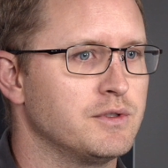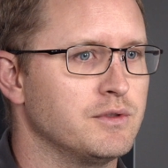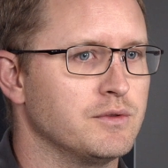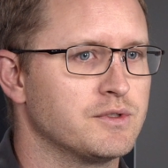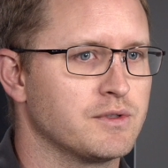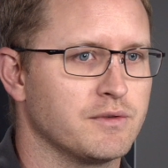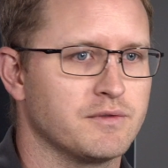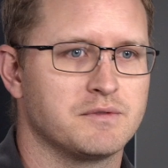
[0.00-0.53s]
to
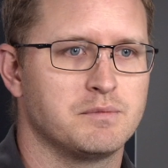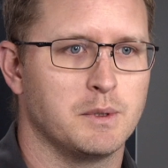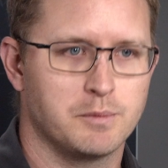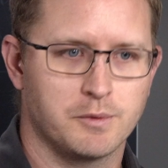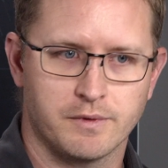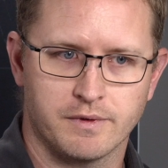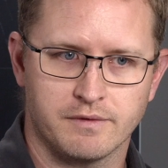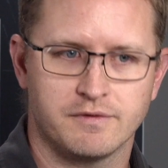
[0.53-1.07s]
service
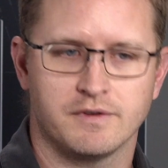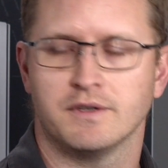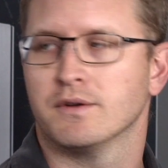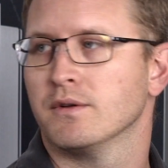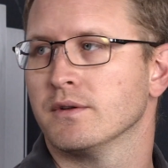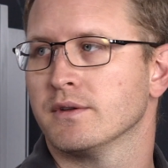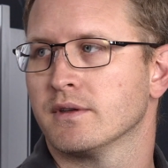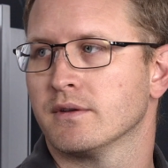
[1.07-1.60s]
people in the
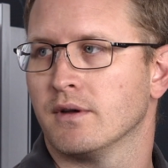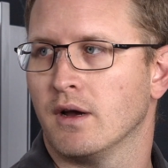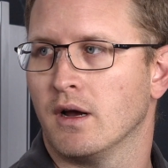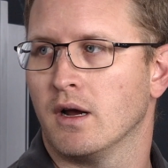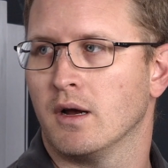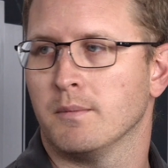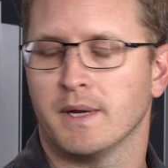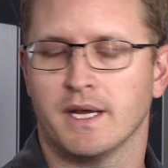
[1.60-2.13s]
field
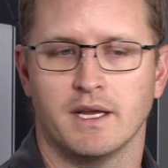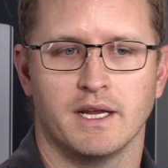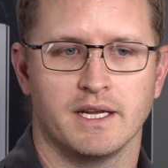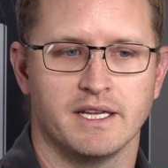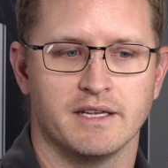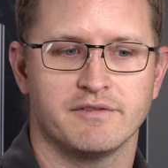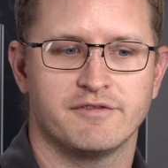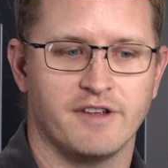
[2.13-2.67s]

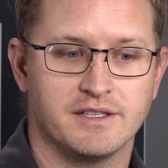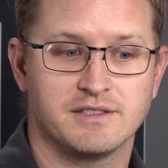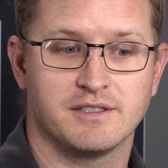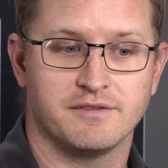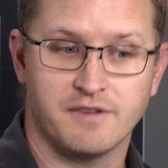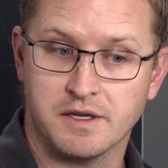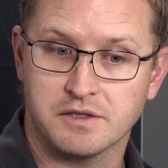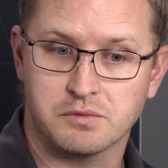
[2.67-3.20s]
and get face
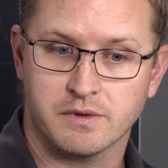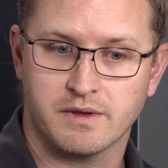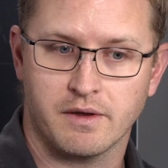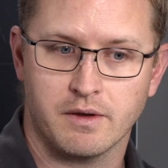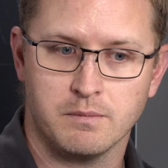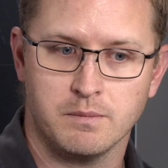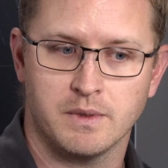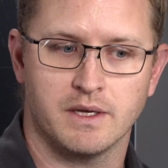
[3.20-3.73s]
to face with
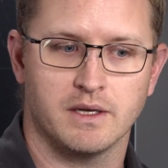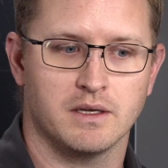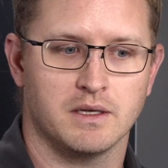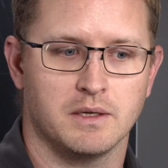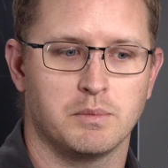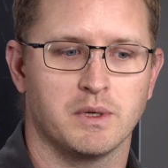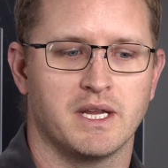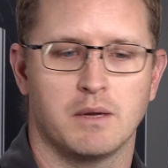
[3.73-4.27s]
them,
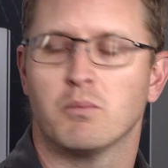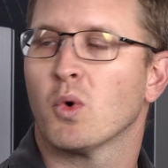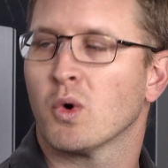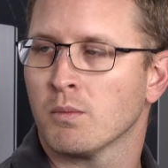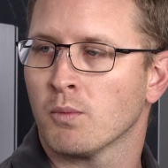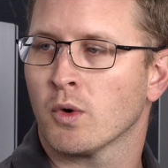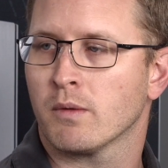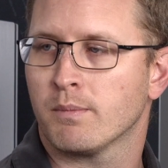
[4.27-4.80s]
it became more
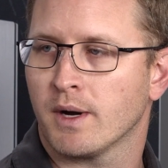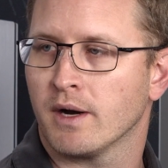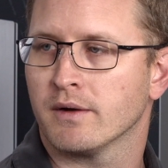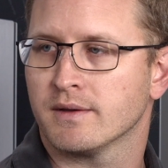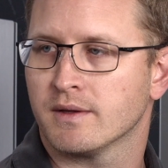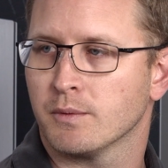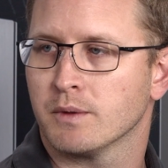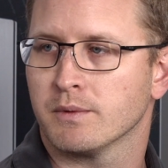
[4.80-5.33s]
and more
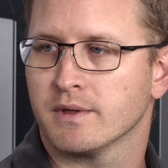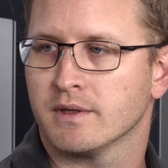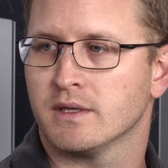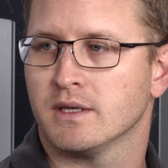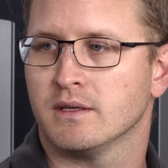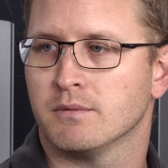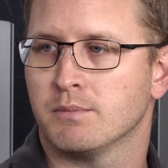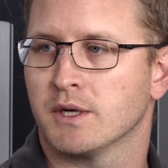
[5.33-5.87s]
apparent that we really
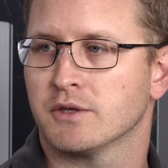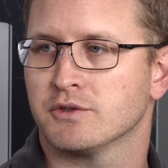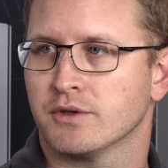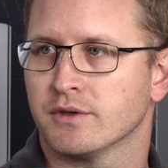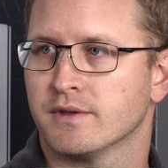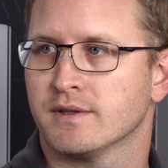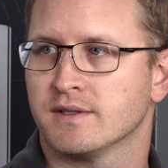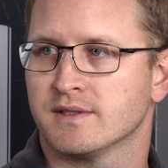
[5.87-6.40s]
need to make
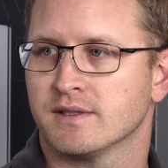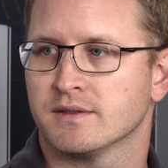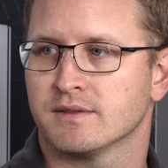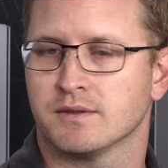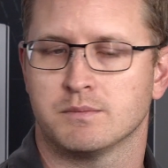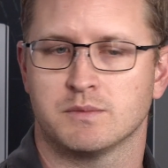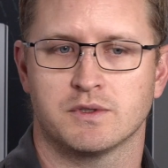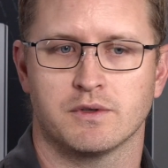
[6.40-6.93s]
sure that the
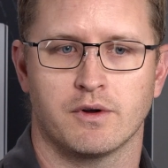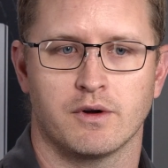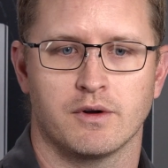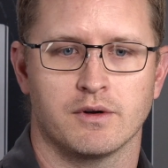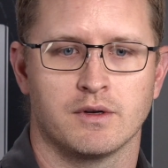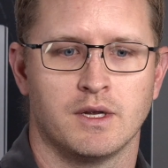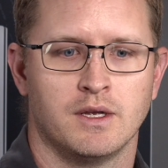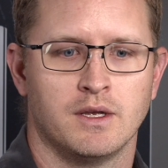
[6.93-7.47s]
systems
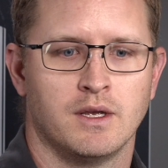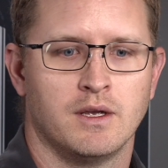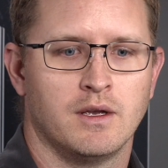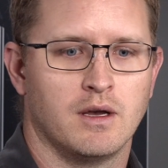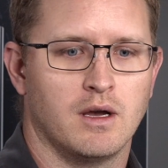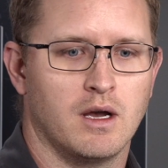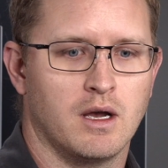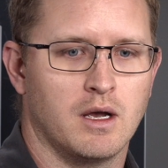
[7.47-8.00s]
are
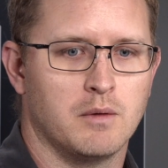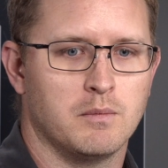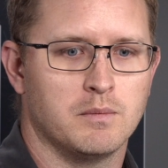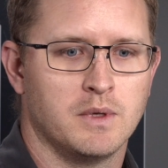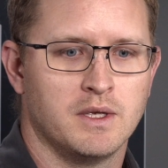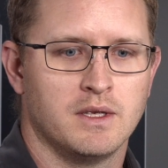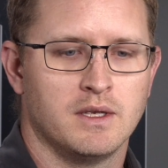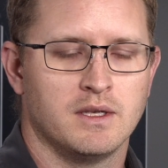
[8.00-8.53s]

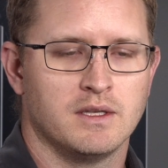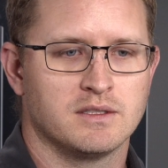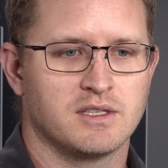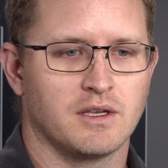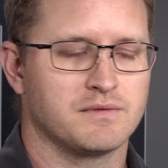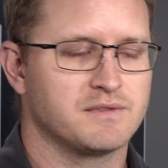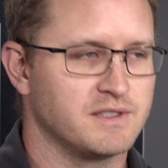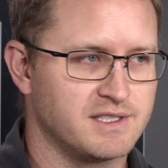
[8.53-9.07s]

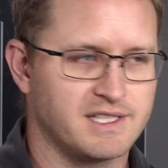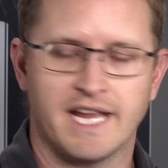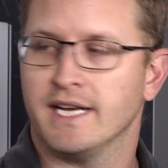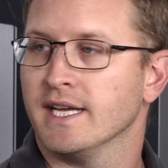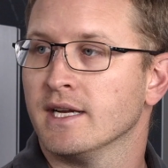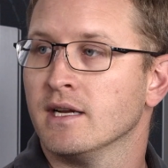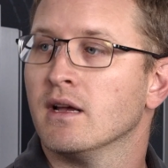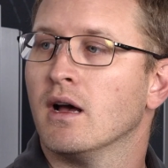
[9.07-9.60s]

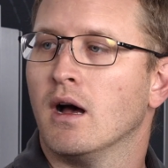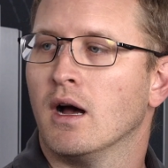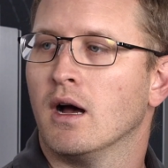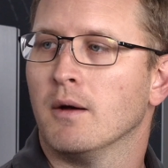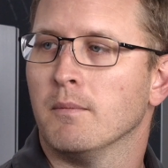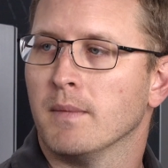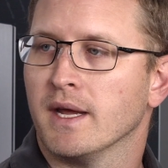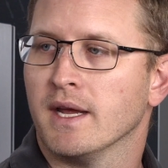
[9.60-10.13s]
self-sustaining
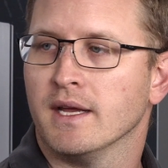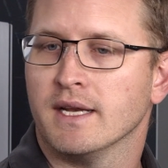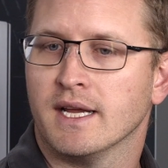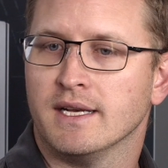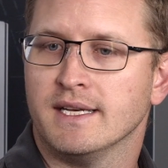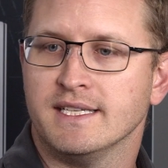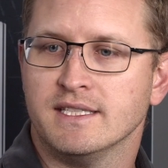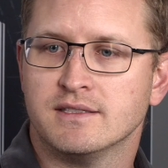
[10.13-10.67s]

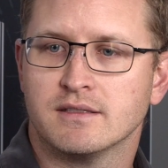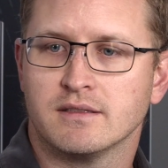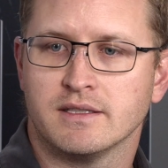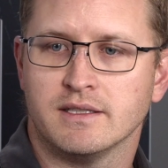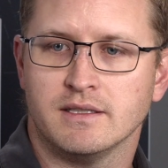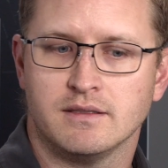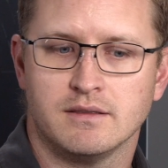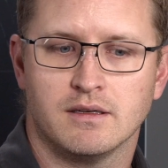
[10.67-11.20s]
and
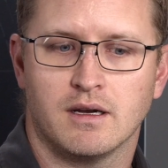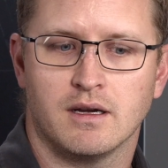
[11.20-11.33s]
easily